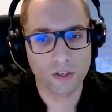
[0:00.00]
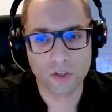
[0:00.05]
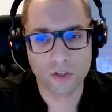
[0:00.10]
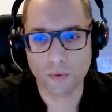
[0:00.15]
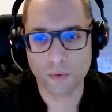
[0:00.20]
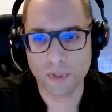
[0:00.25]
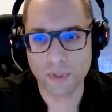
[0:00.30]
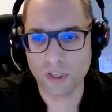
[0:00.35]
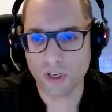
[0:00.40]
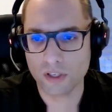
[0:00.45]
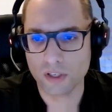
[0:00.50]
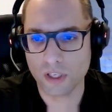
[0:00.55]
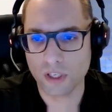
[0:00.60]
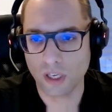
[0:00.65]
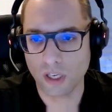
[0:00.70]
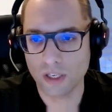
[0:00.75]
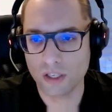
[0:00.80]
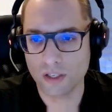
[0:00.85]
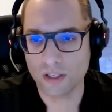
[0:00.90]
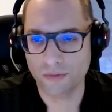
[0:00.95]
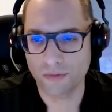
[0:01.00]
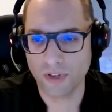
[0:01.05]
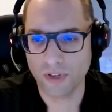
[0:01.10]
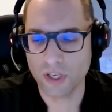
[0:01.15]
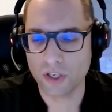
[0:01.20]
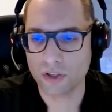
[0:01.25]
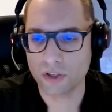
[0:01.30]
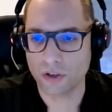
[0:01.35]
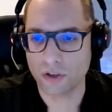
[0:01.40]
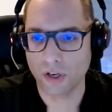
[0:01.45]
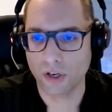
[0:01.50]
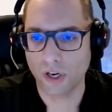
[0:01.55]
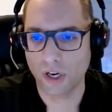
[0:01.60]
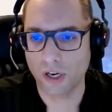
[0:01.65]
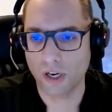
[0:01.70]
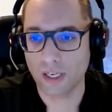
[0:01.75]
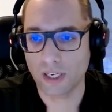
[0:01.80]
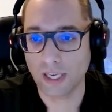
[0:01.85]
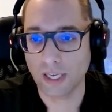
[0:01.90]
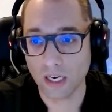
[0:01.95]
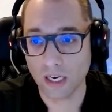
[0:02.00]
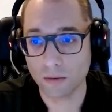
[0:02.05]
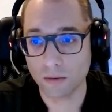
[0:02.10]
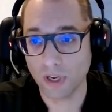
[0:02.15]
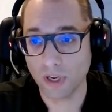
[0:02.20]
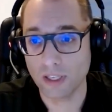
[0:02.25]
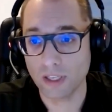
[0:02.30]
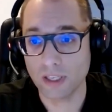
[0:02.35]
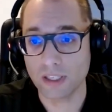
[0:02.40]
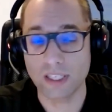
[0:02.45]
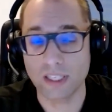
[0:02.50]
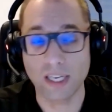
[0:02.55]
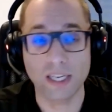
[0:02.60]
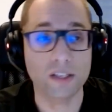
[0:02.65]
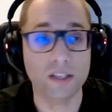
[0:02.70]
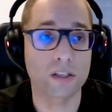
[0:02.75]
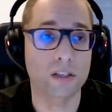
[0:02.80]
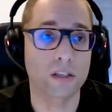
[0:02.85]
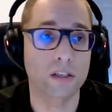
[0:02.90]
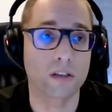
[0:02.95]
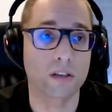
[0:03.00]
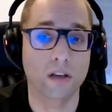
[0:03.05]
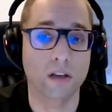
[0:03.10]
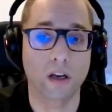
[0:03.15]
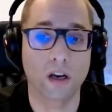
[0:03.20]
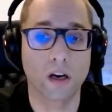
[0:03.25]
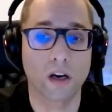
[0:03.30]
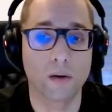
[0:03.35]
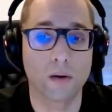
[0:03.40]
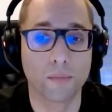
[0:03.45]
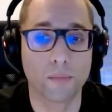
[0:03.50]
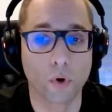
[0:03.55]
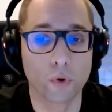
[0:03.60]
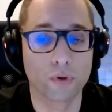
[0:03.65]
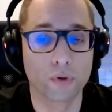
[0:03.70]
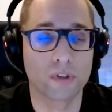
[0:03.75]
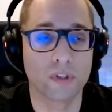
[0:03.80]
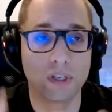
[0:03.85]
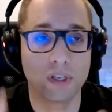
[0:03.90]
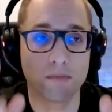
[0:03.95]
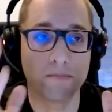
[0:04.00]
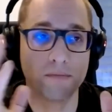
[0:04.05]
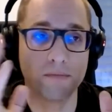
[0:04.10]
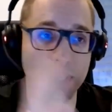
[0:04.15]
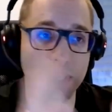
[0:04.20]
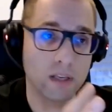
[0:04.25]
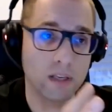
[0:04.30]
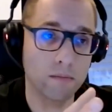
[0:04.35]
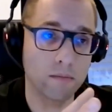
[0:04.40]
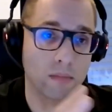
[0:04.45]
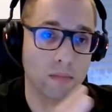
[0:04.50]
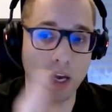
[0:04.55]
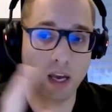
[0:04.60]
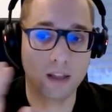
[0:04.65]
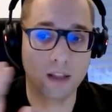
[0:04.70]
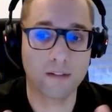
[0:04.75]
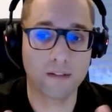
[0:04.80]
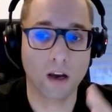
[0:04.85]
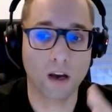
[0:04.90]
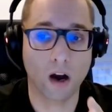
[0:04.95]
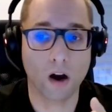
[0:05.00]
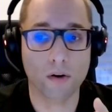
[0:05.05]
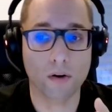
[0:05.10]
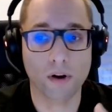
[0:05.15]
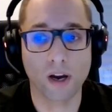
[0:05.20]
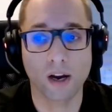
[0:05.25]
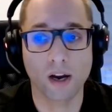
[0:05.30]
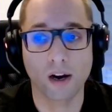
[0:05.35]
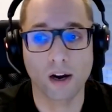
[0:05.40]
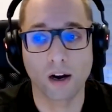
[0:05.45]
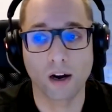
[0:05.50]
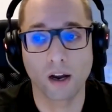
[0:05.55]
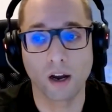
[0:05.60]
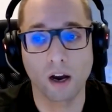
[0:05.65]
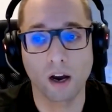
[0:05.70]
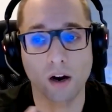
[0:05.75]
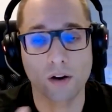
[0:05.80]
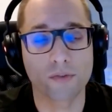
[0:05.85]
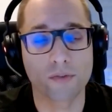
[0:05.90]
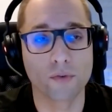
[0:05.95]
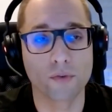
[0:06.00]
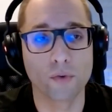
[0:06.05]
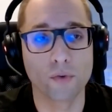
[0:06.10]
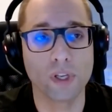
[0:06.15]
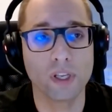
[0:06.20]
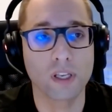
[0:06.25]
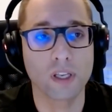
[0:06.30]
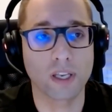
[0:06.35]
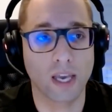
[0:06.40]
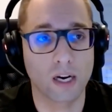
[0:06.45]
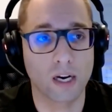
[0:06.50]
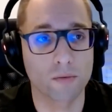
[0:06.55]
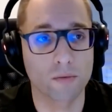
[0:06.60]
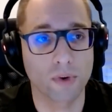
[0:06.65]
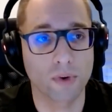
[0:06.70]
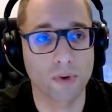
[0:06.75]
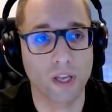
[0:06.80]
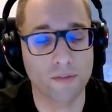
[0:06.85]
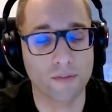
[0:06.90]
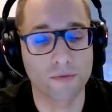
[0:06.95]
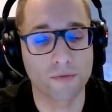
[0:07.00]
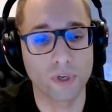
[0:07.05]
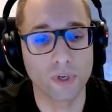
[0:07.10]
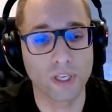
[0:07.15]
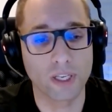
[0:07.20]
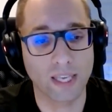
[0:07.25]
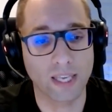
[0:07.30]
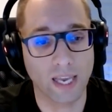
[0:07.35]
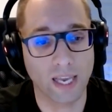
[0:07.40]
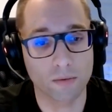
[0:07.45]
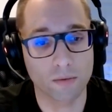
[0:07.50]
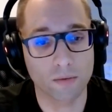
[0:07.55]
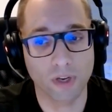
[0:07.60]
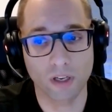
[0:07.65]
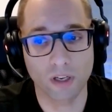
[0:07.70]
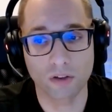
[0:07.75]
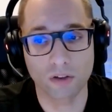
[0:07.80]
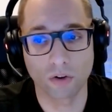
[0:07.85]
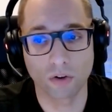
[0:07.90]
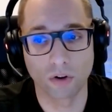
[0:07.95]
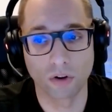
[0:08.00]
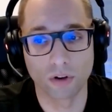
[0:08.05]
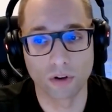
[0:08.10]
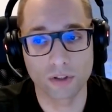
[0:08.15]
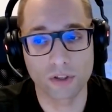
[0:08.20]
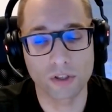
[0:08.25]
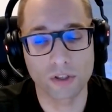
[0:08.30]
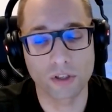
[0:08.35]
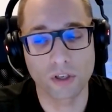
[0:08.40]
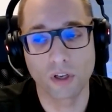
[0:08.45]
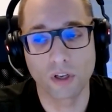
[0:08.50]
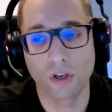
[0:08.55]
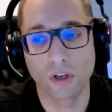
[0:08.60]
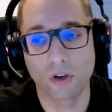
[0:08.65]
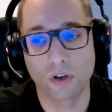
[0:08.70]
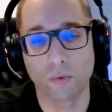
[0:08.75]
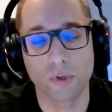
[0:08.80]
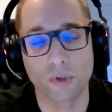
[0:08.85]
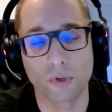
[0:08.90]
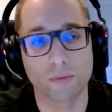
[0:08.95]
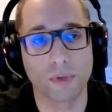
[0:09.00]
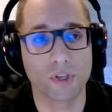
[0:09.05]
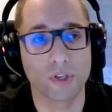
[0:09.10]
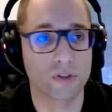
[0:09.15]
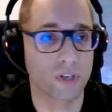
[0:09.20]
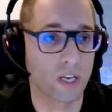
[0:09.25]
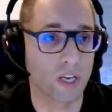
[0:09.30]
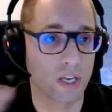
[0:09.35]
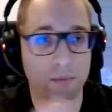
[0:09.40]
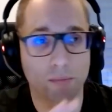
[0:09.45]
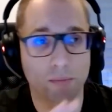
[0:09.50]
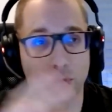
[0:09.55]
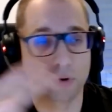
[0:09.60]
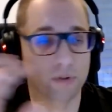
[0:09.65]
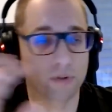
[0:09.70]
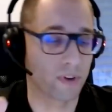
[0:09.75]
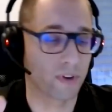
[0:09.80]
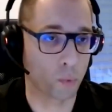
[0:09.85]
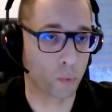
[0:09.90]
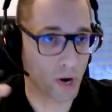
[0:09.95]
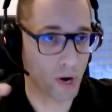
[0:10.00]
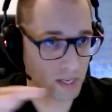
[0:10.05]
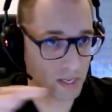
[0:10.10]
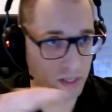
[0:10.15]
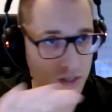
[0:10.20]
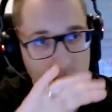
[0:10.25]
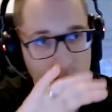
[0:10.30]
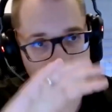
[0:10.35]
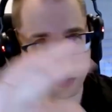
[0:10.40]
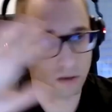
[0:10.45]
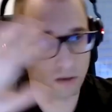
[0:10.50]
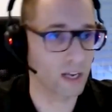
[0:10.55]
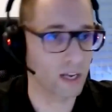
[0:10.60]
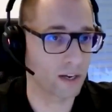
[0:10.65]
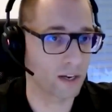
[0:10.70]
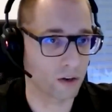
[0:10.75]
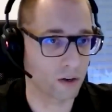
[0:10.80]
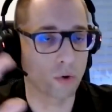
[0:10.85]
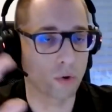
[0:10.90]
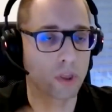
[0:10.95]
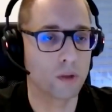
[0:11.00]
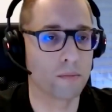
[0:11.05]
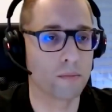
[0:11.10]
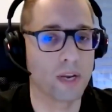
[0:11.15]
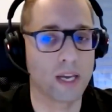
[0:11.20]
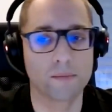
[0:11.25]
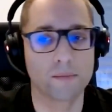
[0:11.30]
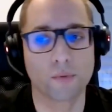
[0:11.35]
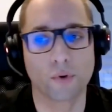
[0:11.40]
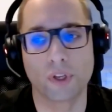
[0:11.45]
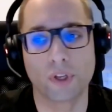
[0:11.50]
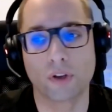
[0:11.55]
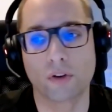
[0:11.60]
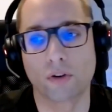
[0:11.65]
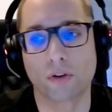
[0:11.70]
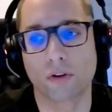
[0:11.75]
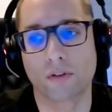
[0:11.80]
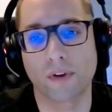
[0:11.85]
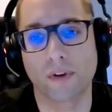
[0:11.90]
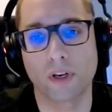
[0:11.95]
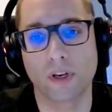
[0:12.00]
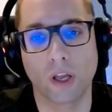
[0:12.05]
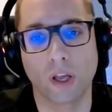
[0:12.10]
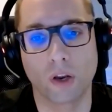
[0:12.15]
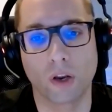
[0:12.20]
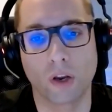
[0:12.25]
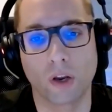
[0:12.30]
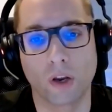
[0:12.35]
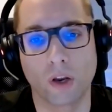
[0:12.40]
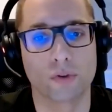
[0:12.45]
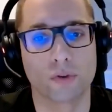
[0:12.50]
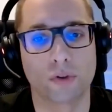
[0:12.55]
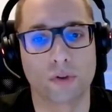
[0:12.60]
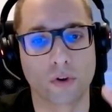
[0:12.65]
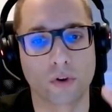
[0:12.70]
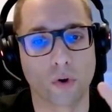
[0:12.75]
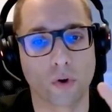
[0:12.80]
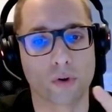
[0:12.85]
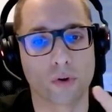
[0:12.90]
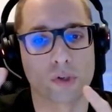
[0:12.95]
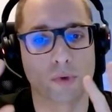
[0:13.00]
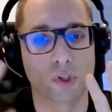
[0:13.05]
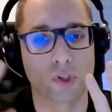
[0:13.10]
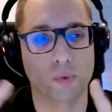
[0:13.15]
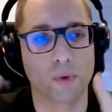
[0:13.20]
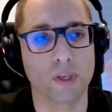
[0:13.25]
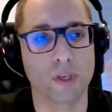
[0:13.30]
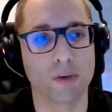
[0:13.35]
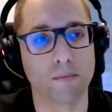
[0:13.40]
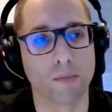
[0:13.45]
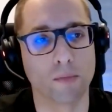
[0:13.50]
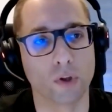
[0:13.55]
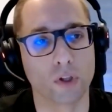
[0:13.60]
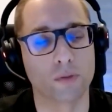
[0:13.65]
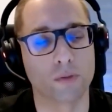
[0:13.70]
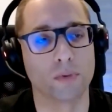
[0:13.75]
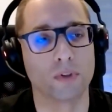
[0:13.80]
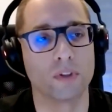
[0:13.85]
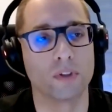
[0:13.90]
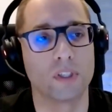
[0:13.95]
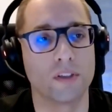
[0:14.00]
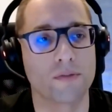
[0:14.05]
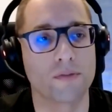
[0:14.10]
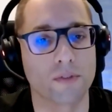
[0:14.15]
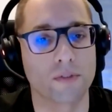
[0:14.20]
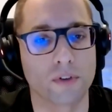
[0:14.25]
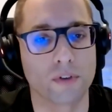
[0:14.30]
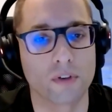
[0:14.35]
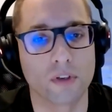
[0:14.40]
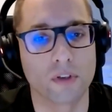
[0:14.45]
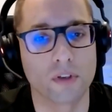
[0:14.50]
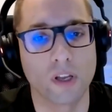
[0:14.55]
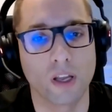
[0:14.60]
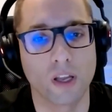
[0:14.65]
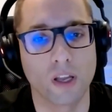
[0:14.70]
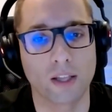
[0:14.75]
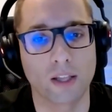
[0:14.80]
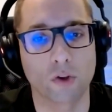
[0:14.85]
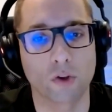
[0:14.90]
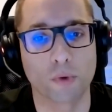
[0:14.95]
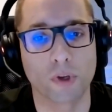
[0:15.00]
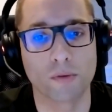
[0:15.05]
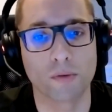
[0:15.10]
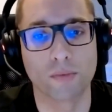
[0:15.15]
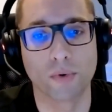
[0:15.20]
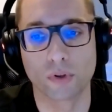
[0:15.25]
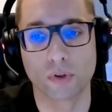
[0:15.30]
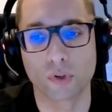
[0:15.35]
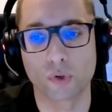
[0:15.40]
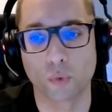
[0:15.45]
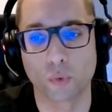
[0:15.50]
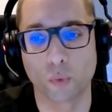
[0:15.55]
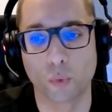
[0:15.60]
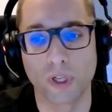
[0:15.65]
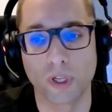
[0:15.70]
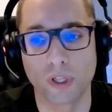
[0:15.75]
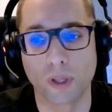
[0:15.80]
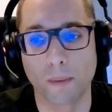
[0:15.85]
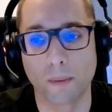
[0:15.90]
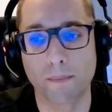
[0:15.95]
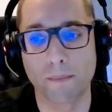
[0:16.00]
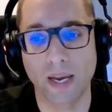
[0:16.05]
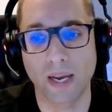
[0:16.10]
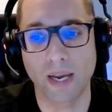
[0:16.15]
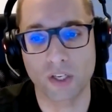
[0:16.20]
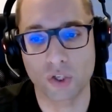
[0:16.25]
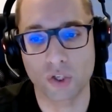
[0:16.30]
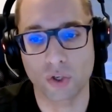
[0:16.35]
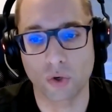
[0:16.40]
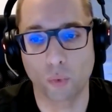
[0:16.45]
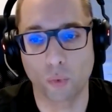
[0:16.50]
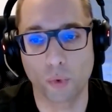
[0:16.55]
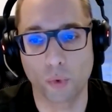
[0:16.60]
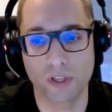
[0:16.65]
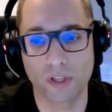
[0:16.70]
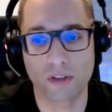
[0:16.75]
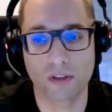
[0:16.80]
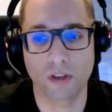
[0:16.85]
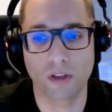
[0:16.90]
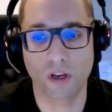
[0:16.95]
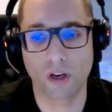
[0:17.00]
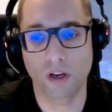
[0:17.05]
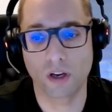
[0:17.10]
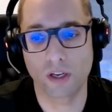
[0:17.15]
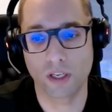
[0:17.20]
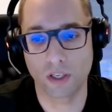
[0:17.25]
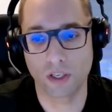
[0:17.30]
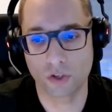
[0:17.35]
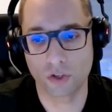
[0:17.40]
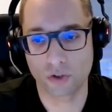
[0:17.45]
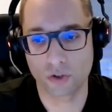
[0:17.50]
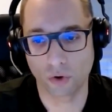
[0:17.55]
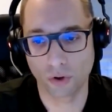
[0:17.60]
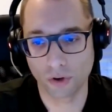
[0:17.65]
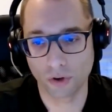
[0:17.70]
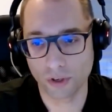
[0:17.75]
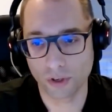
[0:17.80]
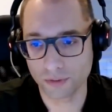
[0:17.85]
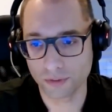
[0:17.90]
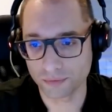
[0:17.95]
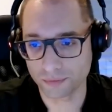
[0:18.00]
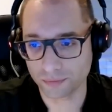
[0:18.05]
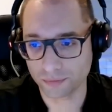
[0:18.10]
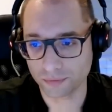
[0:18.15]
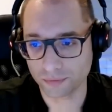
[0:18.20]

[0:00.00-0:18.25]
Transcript: Somebody's asking, is the fixture calibrated? Yes, both the beam and the Aura are fully calibrated, have fully calibrated colors, which means you get perfect whites like on the black body curve, and also the colors between multiple different atomic bolts will match with each other.